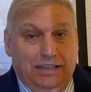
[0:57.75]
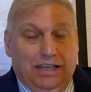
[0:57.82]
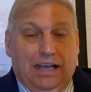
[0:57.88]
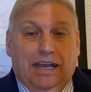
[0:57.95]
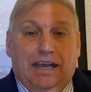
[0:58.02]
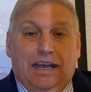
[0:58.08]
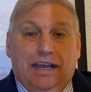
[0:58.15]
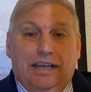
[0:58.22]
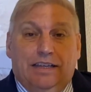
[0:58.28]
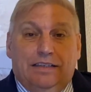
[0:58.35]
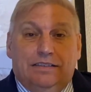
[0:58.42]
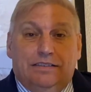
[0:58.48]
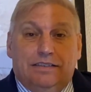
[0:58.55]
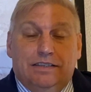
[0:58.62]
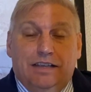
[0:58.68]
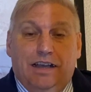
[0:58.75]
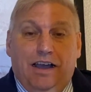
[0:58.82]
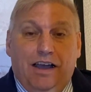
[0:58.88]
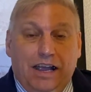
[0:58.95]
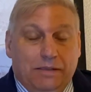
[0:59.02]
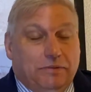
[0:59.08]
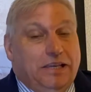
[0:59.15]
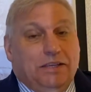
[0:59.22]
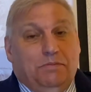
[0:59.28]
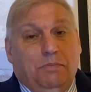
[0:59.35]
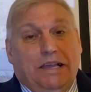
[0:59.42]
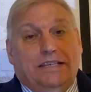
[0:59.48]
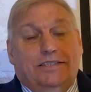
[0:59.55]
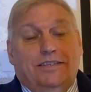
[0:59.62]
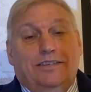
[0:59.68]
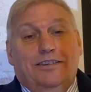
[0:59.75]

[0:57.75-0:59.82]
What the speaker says: And I'm Keith Mason,